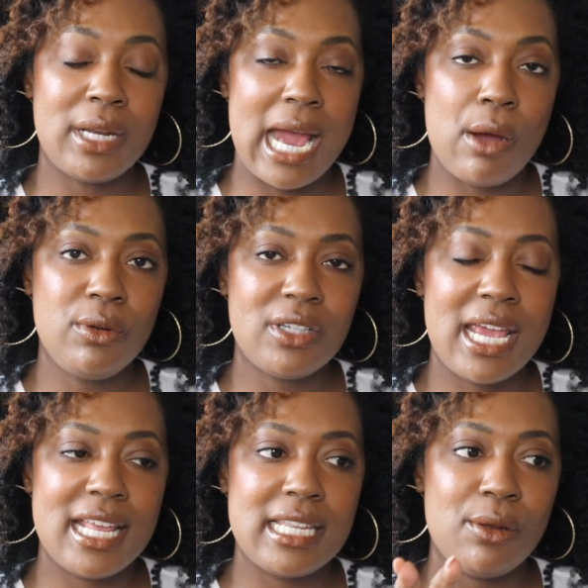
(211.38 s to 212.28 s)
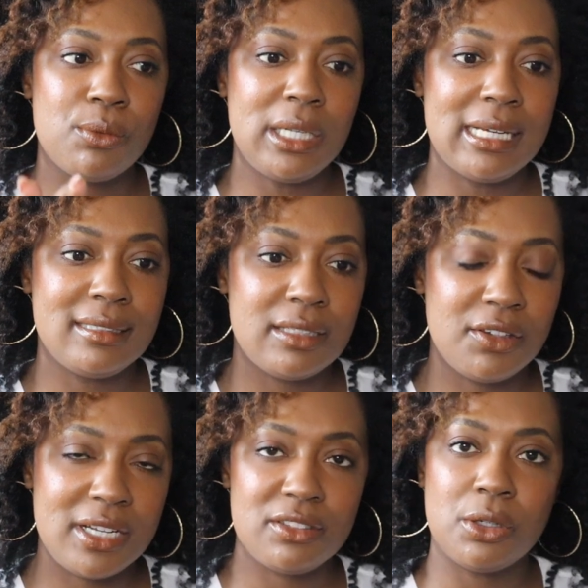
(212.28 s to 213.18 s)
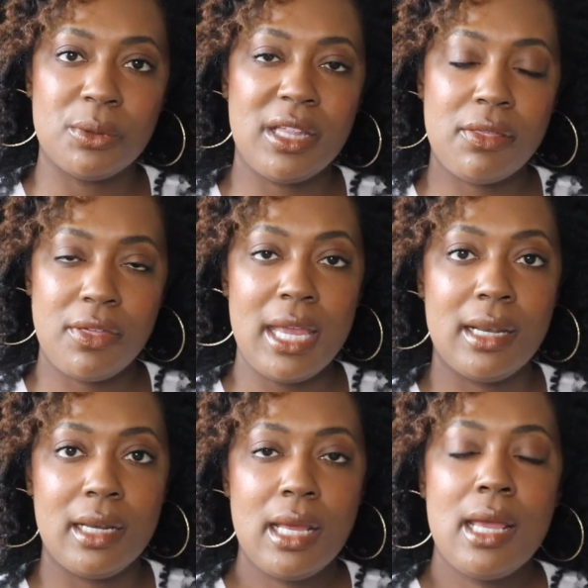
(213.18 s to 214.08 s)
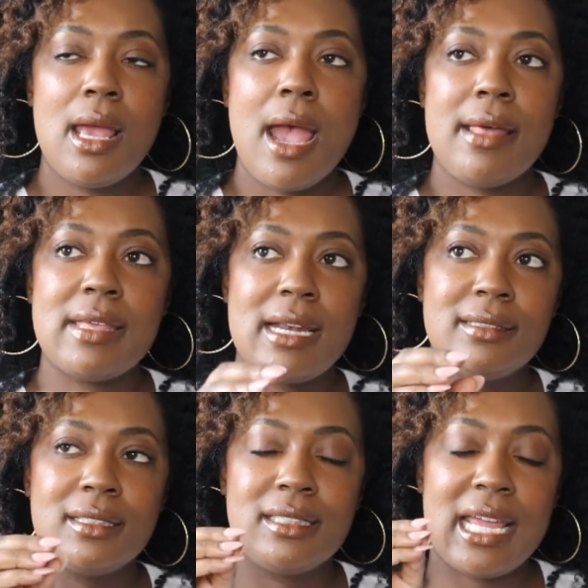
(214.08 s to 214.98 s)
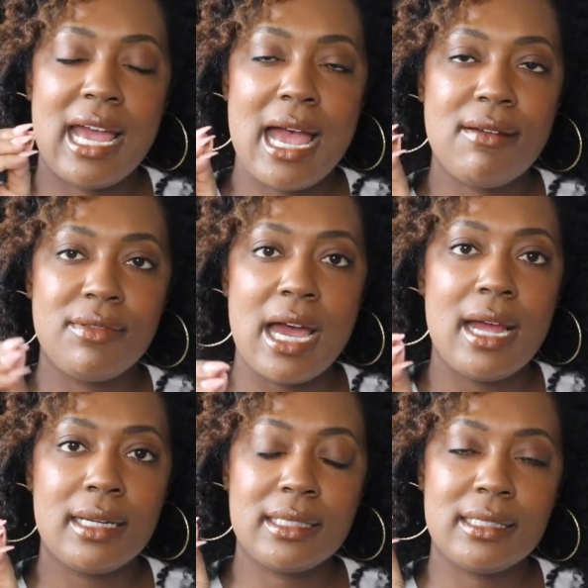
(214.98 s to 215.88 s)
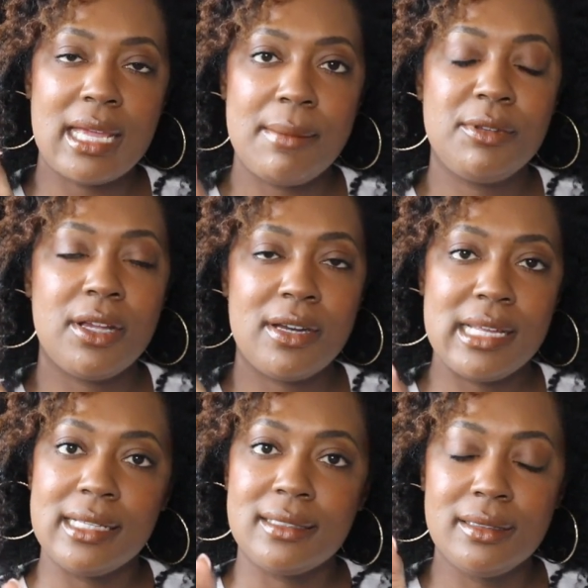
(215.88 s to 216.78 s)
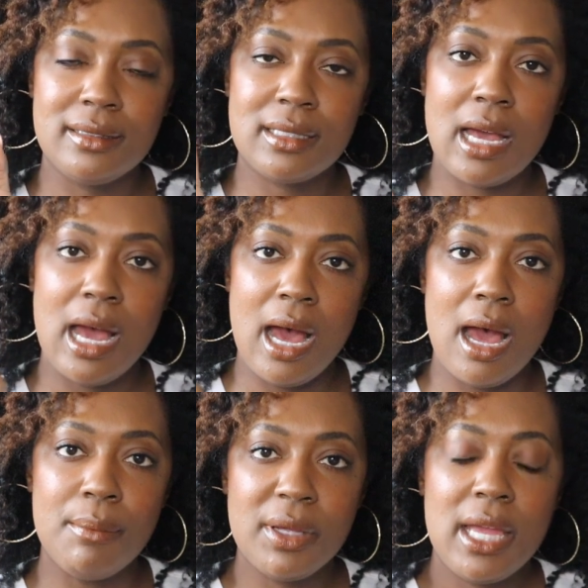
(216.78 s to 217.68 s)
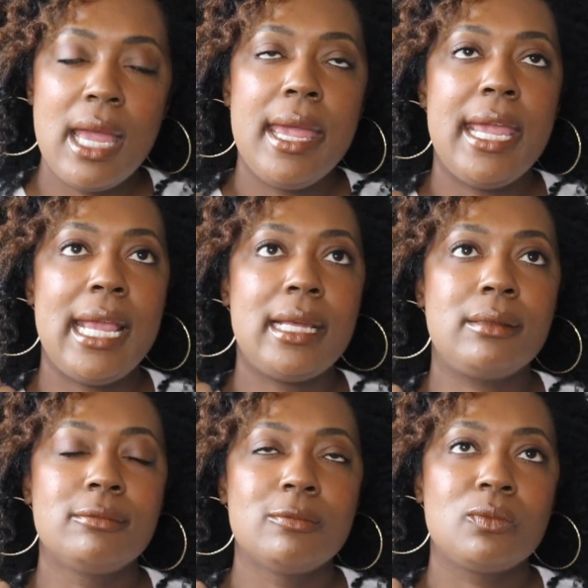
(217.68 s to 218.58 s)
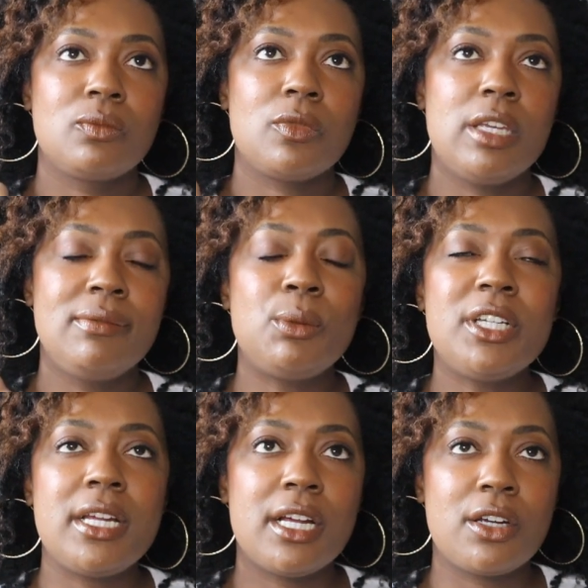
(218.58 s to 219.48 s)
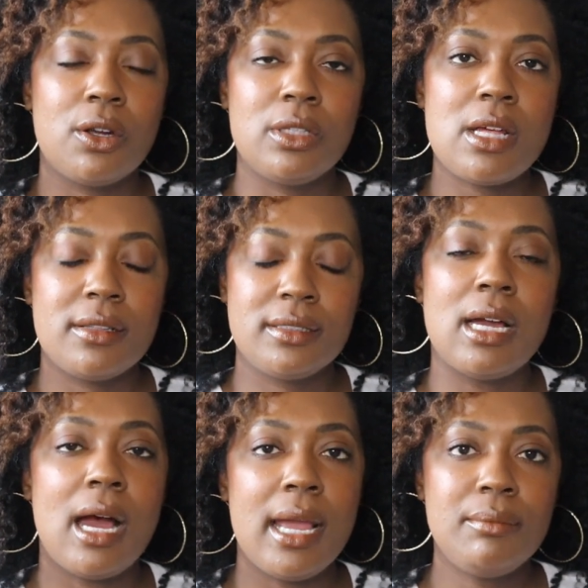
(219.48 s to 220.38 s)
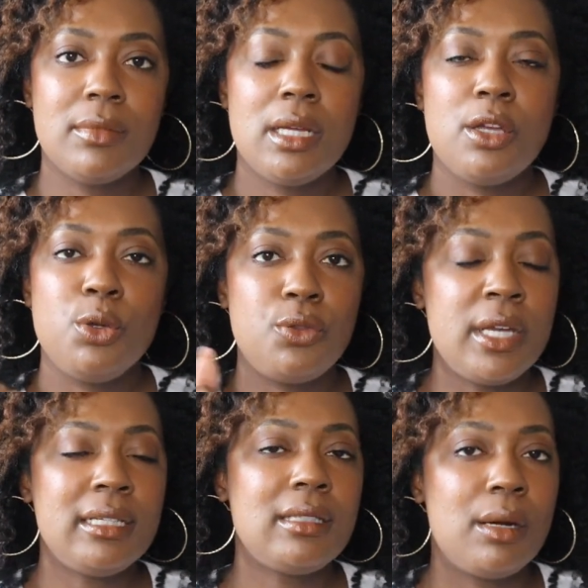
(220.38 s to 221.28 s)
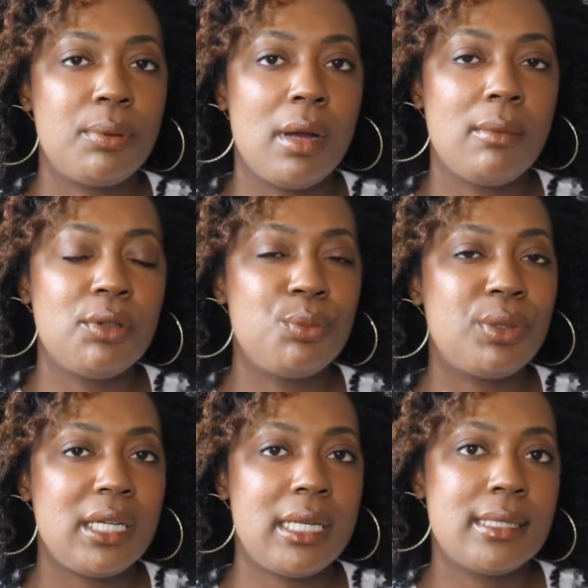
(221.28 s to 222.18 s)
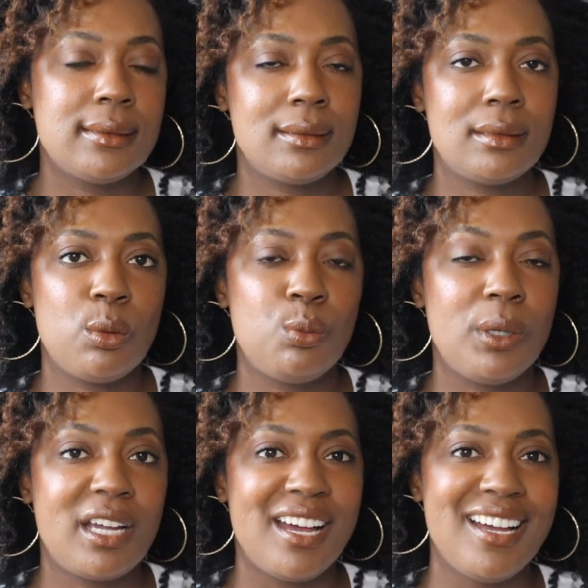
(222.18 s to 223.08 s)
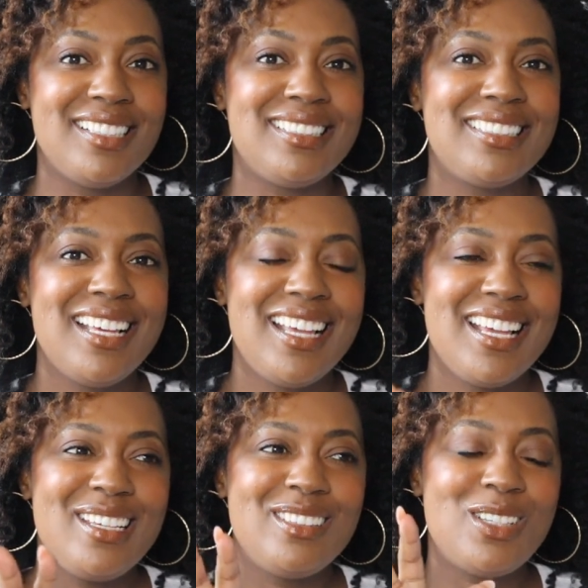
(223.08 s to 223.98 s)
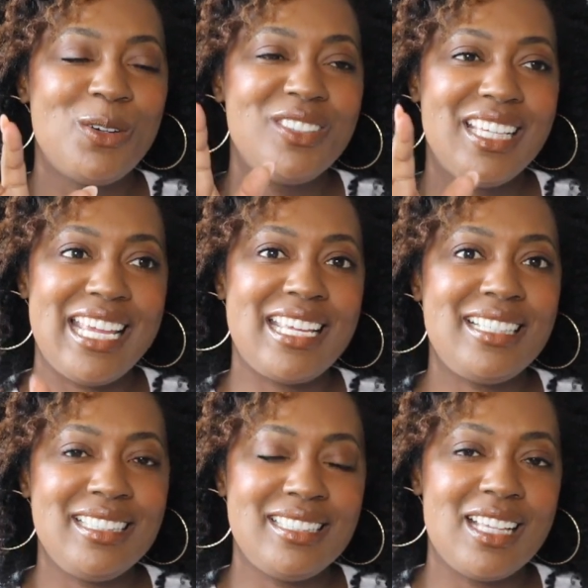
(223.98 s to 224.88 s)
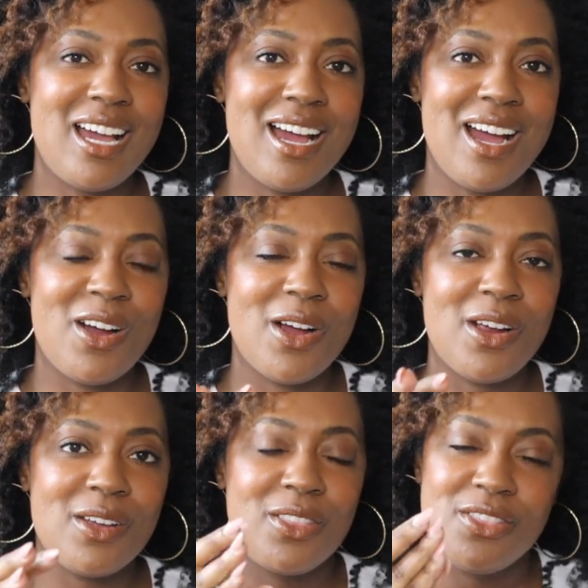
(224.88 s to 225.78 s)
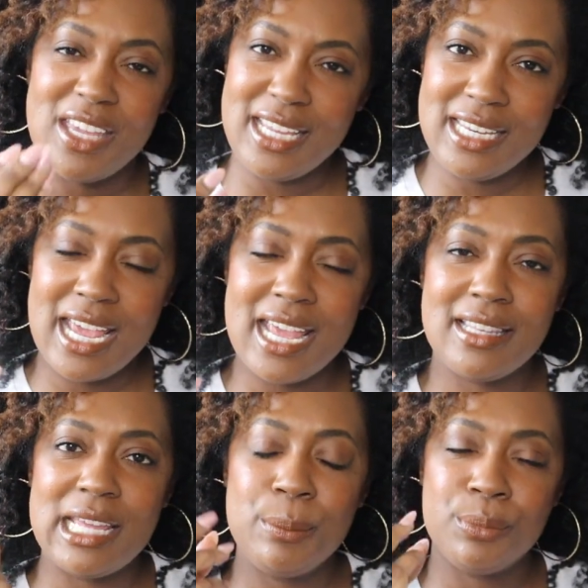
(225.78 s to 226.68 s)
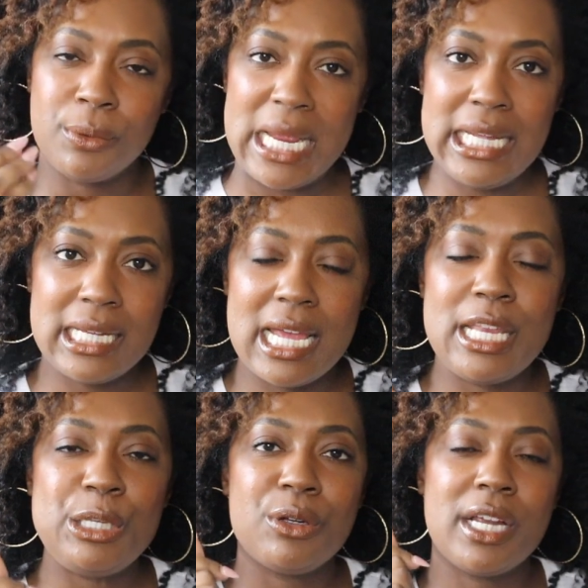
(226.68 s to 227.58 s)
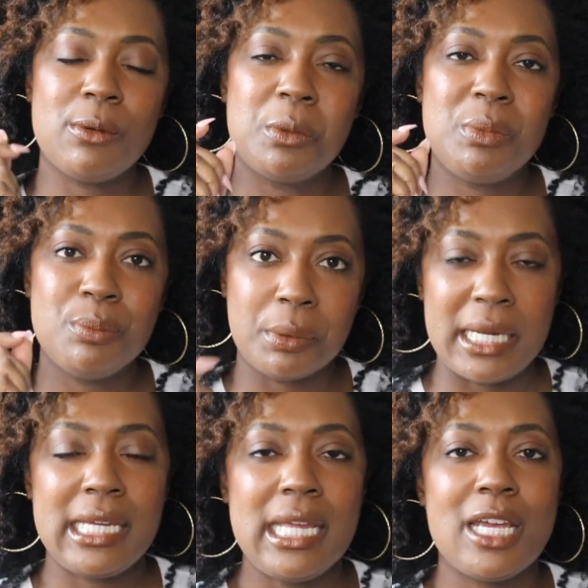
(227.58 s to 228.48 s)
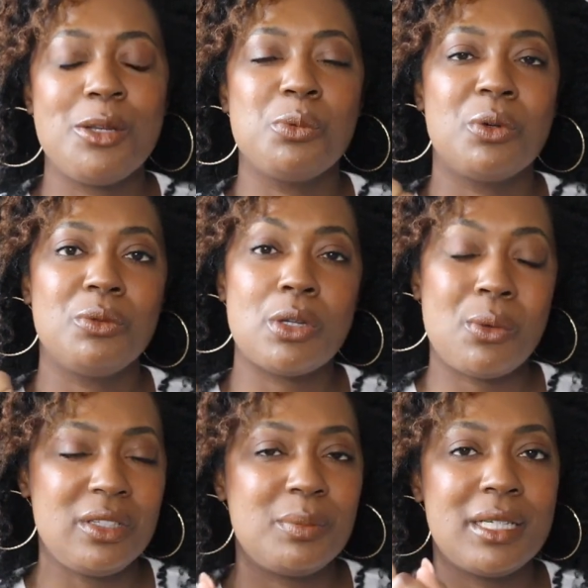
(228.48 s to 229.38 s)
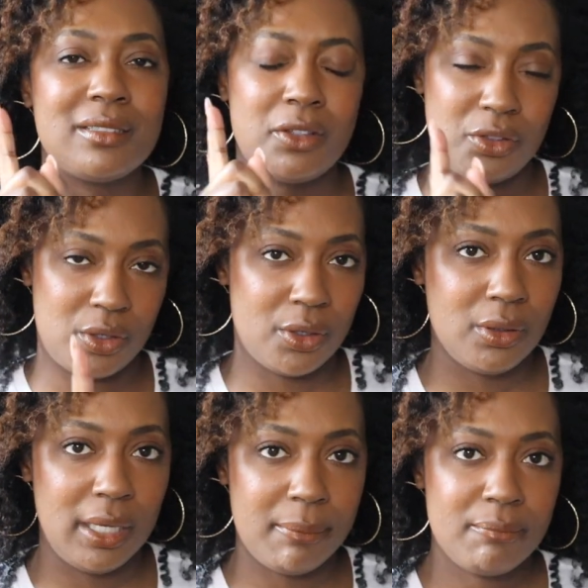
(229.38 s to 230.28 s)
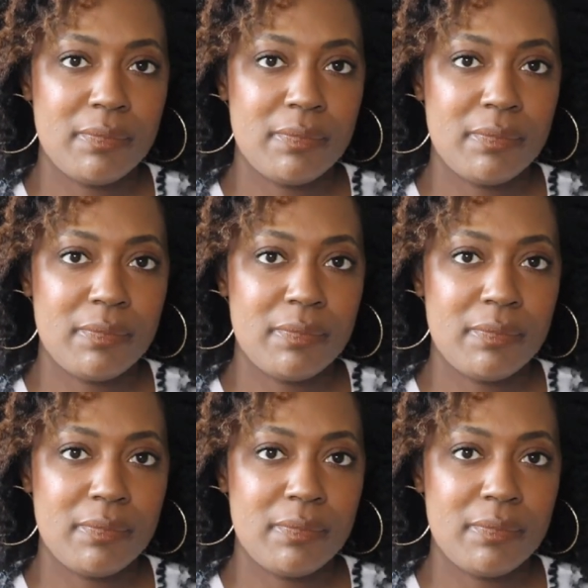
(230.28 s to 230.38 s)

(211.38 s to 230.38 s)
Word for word: out, and they realize that their ends are really thin. And that is because they have not kept their ends up. And if you wear your hair curly all the time, you think it's not a problem, but it is, because those ends are thin and they break, and your hair will be breaking and you won't notice because it's curly.